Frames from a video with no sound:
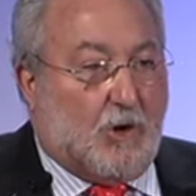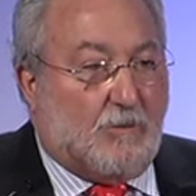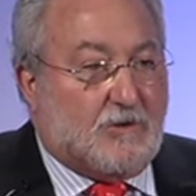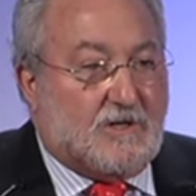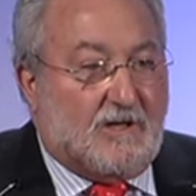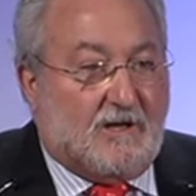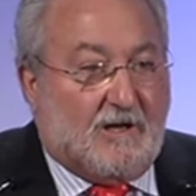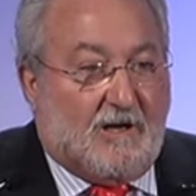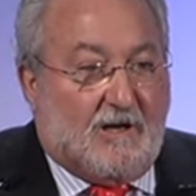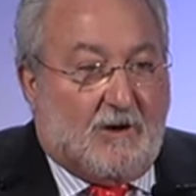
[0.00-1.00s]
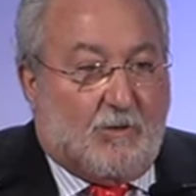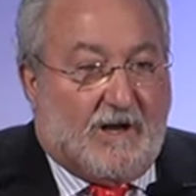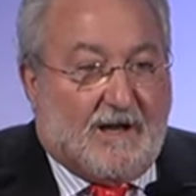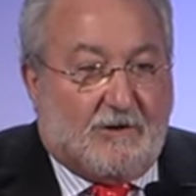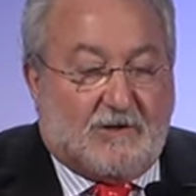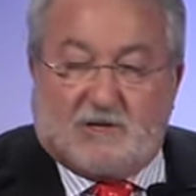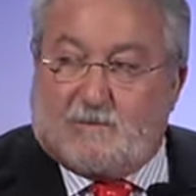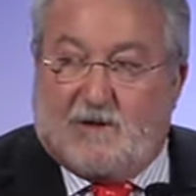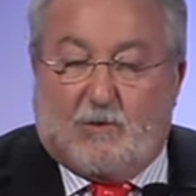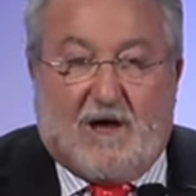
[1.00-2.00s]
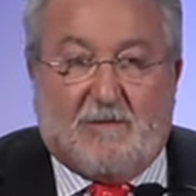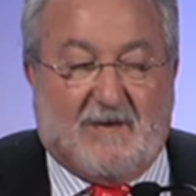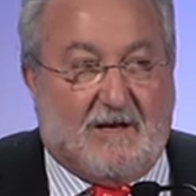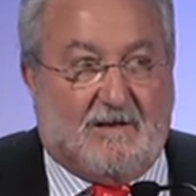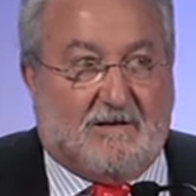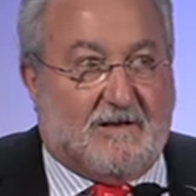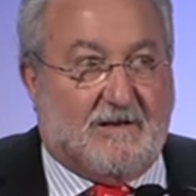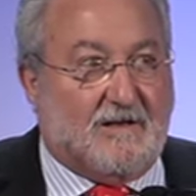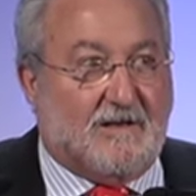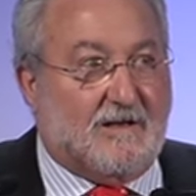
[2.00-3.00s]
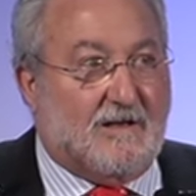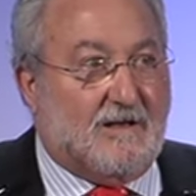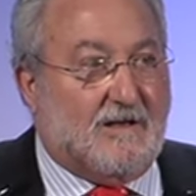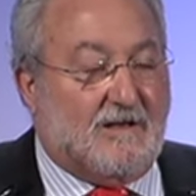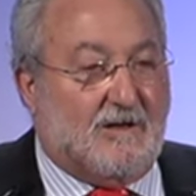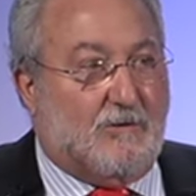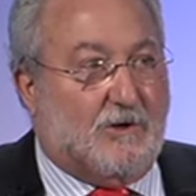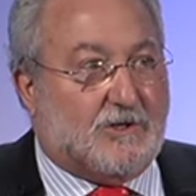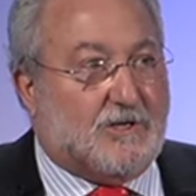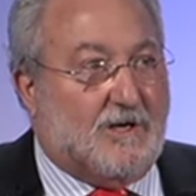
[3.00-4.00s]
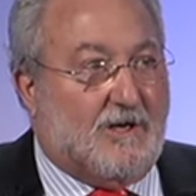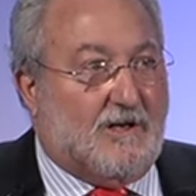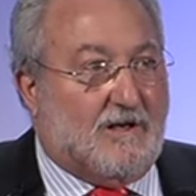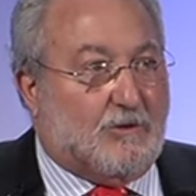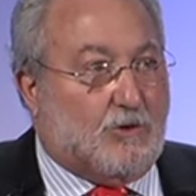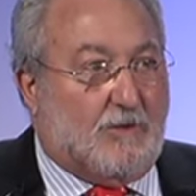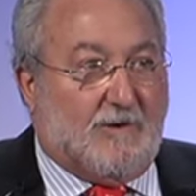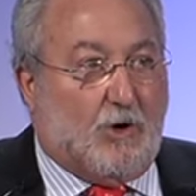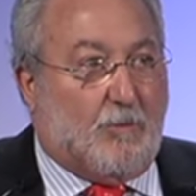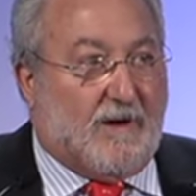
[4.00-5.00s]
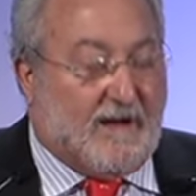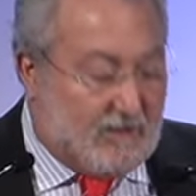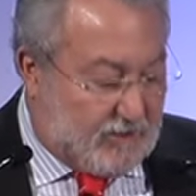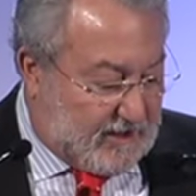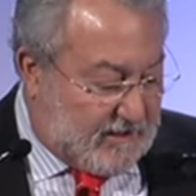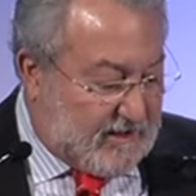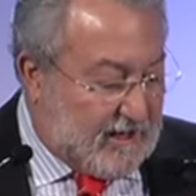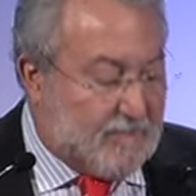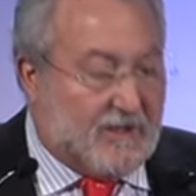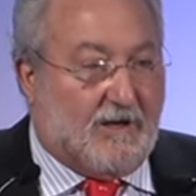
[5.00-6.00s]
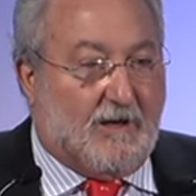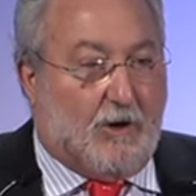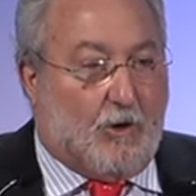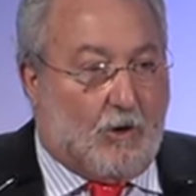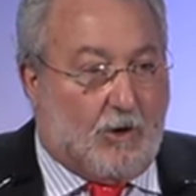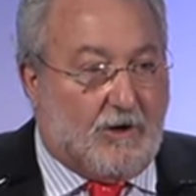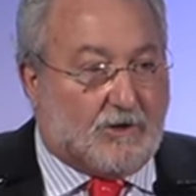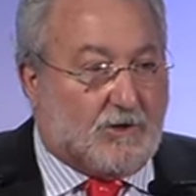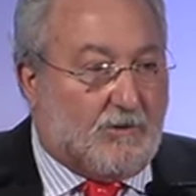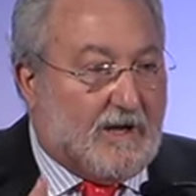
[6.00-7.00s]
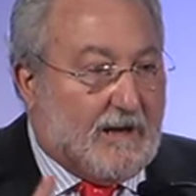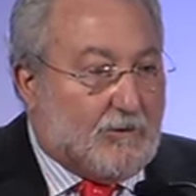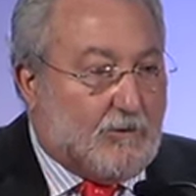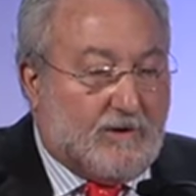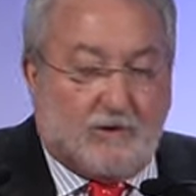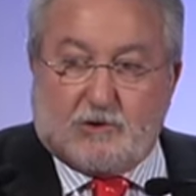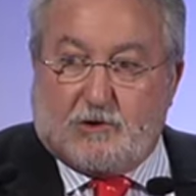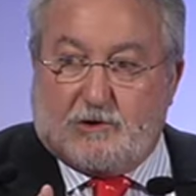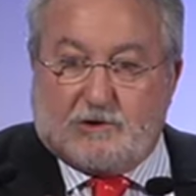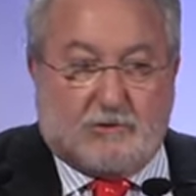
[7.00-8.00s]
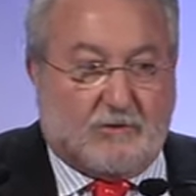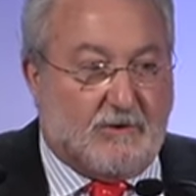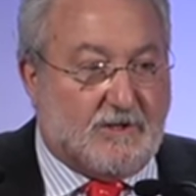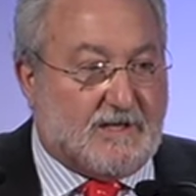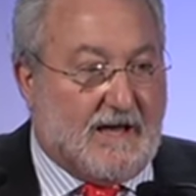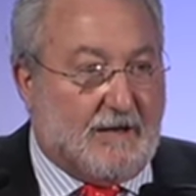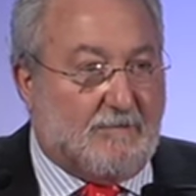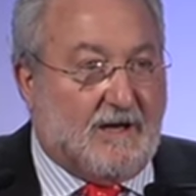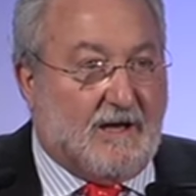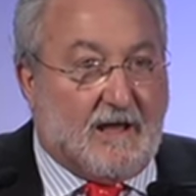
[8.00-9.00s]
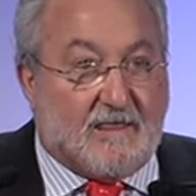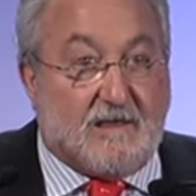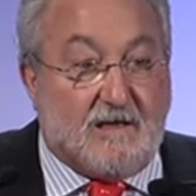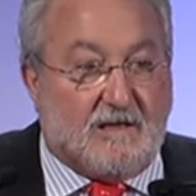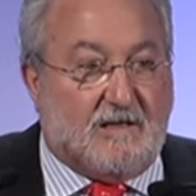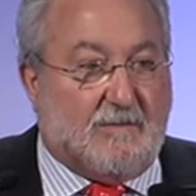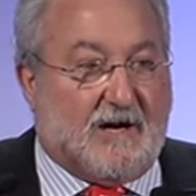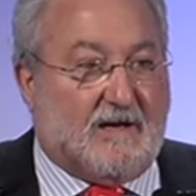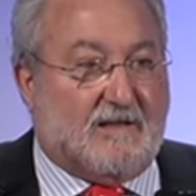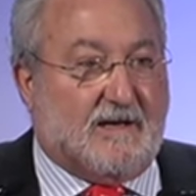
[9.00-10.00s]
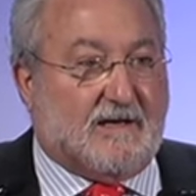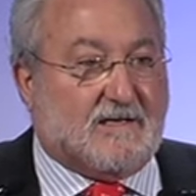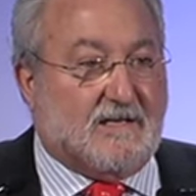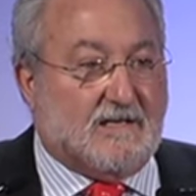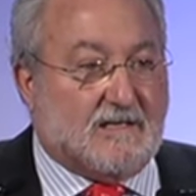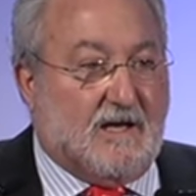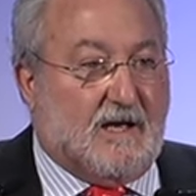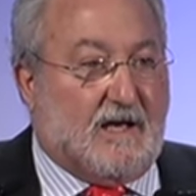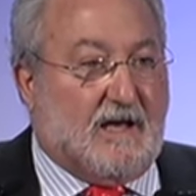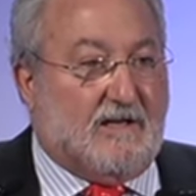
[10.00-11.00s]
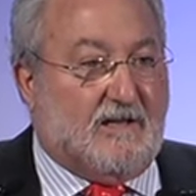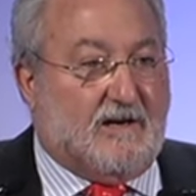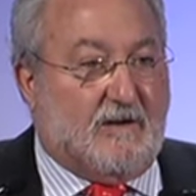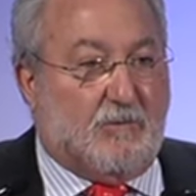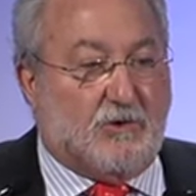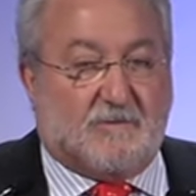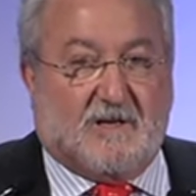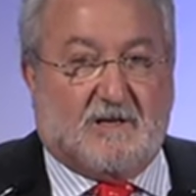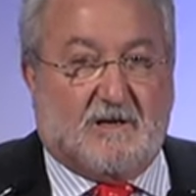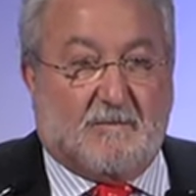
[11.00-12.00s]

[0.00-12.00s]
Obviously, we cannot spend 1 million euros to develop a new cell therapy, or so we have to reduce costs, to reduce time, and think in the market access and in the reimbursement.